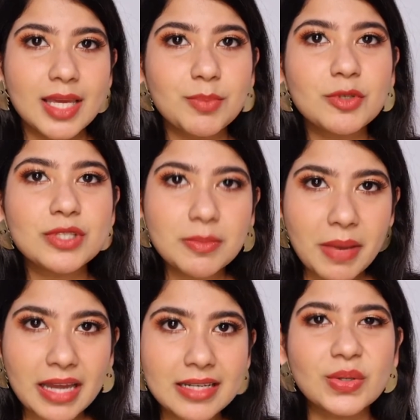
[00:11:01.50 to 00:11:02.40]
Kay Beauty
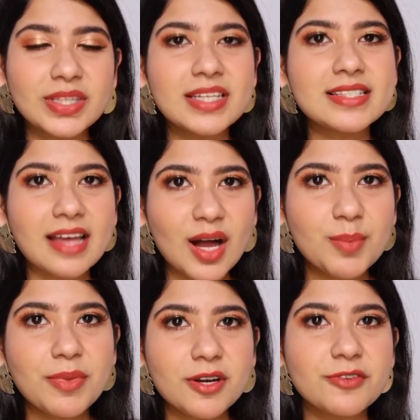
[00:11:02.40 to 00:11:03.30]
palettes. So these are
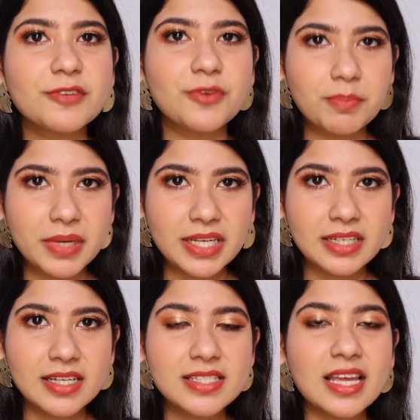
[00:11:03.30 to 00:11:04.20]
perfect for
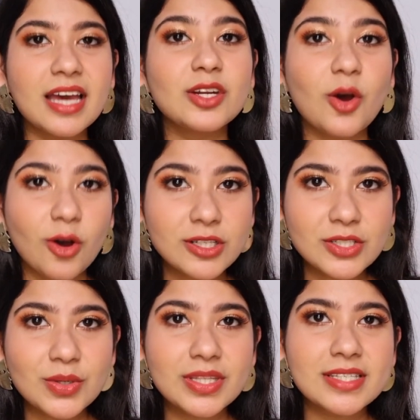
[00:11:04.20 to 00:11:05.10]
beginners, and
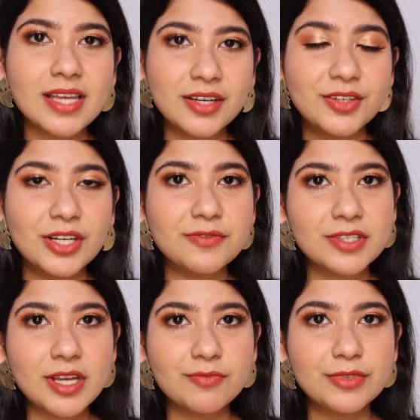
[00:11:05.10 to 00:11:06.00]
also these are great for
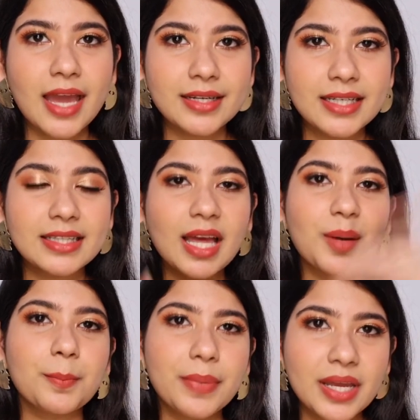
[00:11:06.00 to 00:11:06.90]
someone carrying
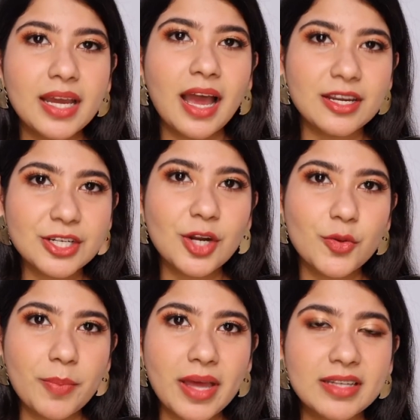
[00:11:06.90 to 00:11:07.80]
that big
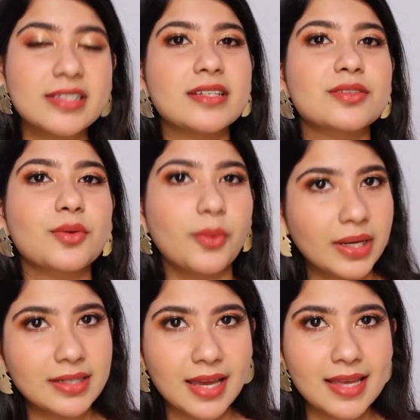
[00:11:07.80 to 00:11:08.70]
eyeshadow palette is
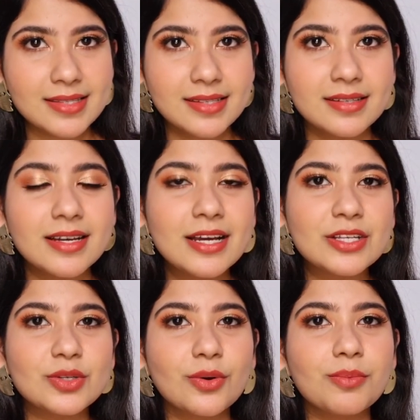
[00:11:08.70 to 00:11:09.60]
quite a hassle.
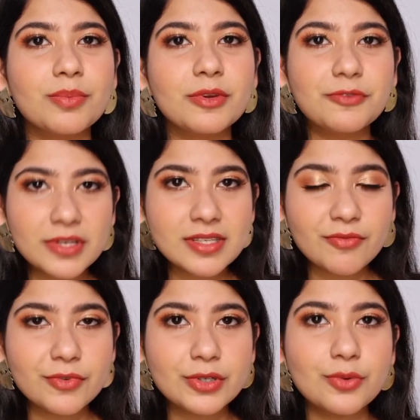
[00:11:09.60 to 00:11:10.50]
So if you're
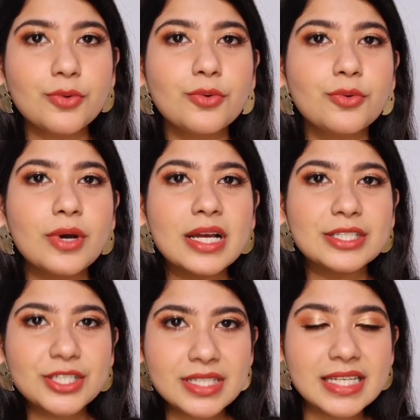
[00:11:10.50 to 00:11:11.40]
someone who
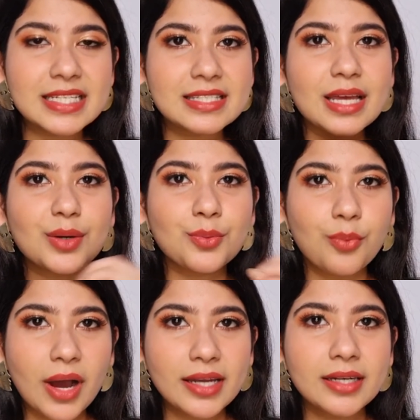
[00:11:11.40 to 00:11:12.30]
just needs that
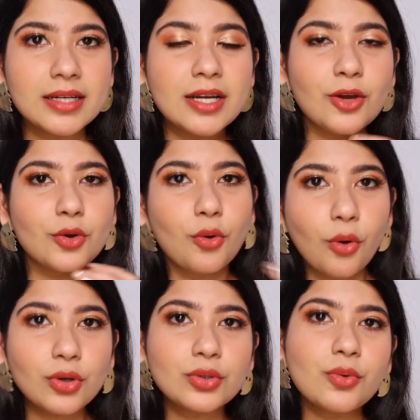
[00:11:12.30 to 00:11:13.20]
one
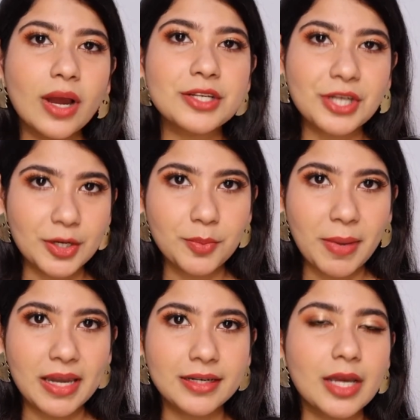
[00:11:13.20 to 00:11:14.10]
go-to eyeshadow
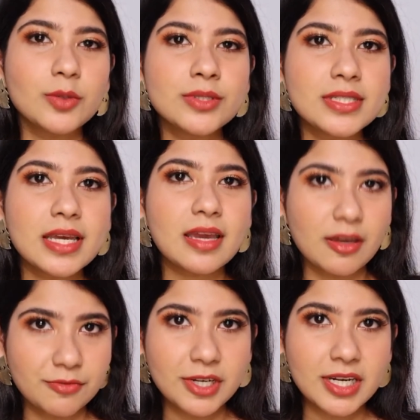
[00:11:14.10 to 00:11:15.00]
palette, I wouldn't say
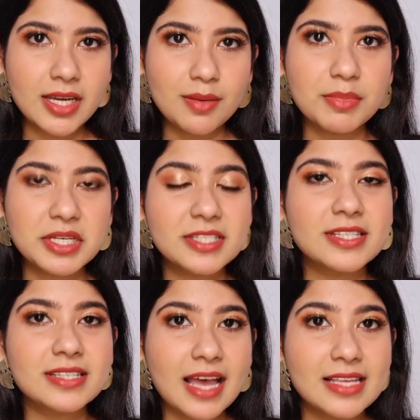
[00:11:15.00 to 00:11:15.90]
every day, because
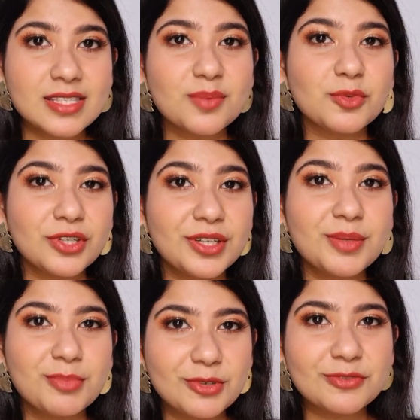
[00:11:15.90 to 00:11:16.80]
this has some really
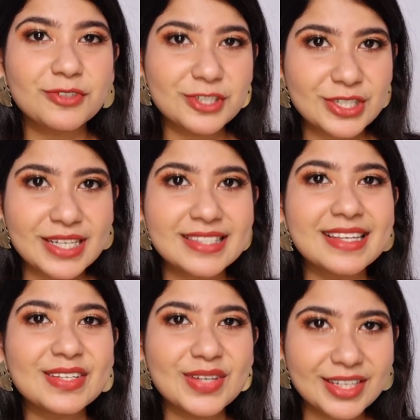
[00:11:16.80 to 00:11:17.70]
beautiful shades
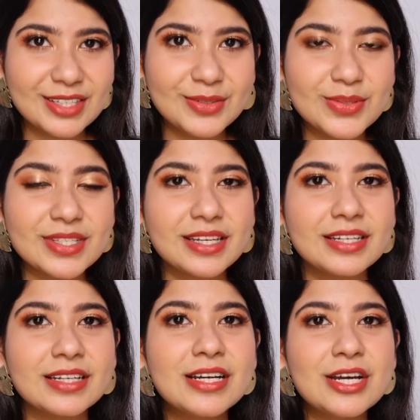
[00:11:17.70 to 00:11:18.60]
that you can use
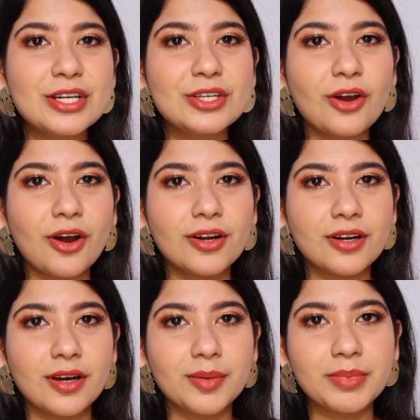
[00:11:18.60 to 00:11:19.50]
in
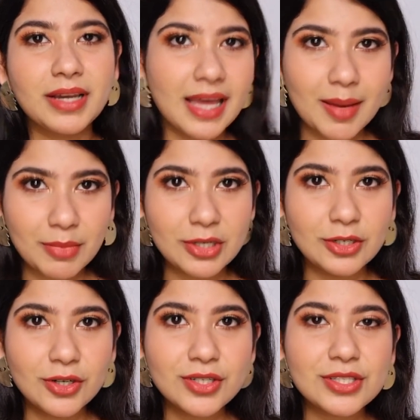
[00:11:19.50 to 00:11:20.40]
your glam
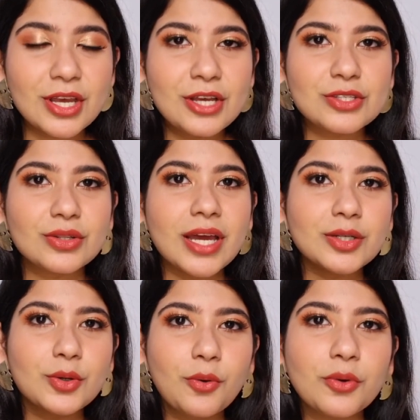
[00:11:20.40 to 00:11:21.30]
looks. So
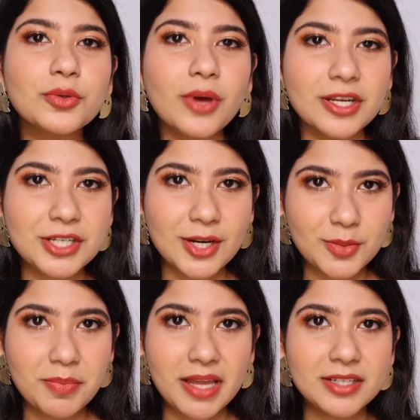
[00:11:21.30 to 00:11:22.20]
that go-to
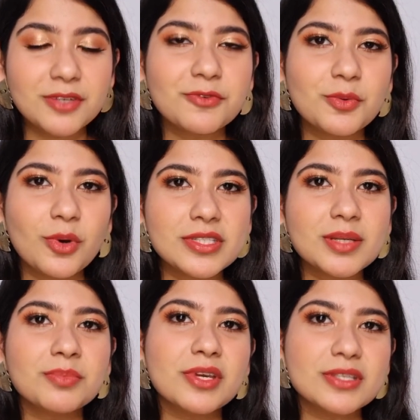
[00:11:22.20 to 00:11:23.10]
eyeshadow palette, if you want
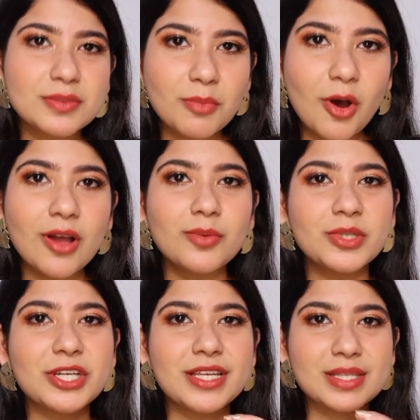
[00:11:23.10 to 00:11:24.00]
something small
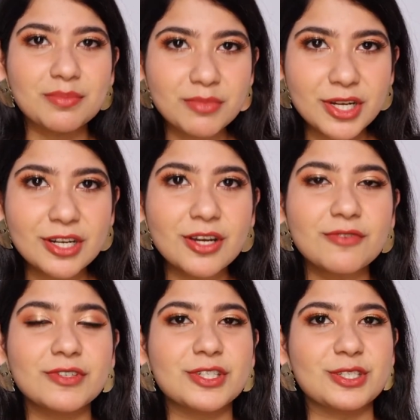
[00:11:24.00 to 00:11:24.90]
which has a mirror,
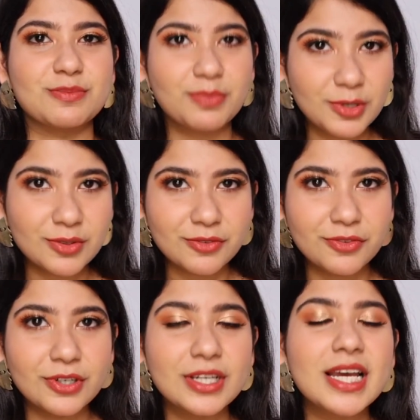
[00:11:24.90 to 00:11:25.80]
which is
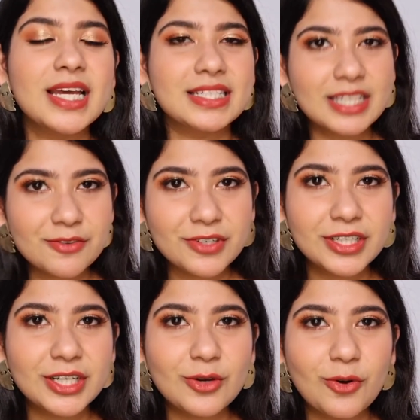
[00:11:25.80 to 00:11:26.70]
beautiful,
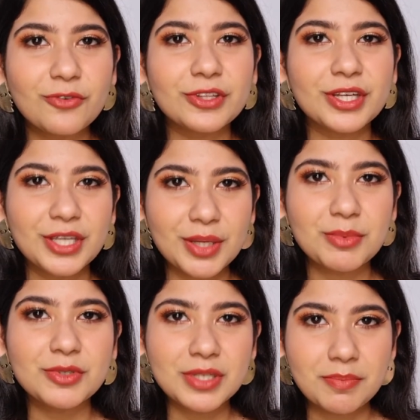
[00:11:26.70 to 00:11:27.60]
definitely go for the Kay
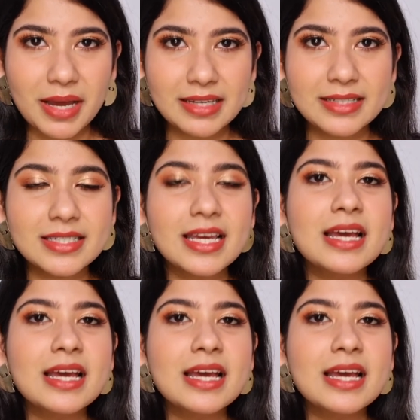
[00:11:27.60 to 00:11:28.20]
Beauty palette.